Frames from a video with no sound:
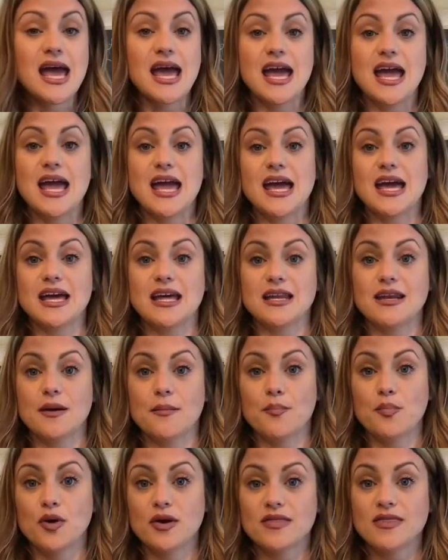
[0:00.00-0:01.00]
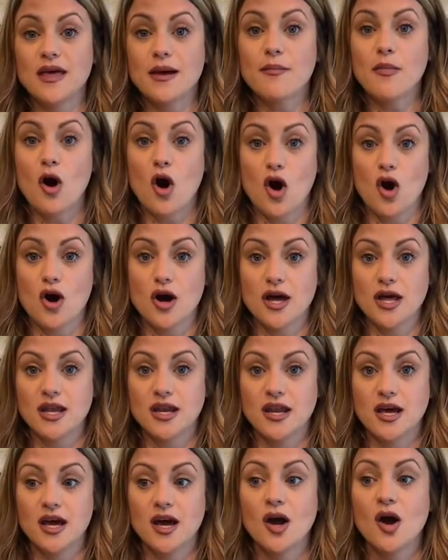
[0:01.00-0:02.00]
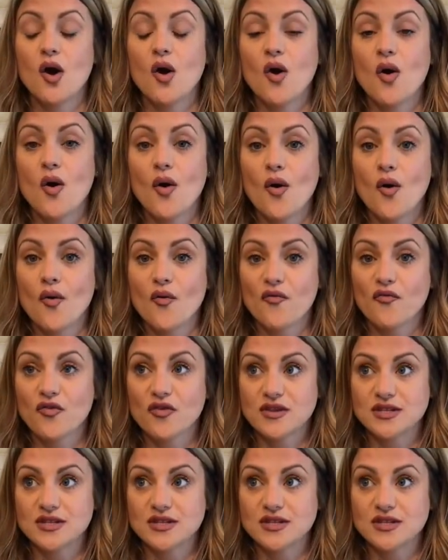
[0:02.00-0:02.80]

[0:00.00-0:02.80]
and put them on for the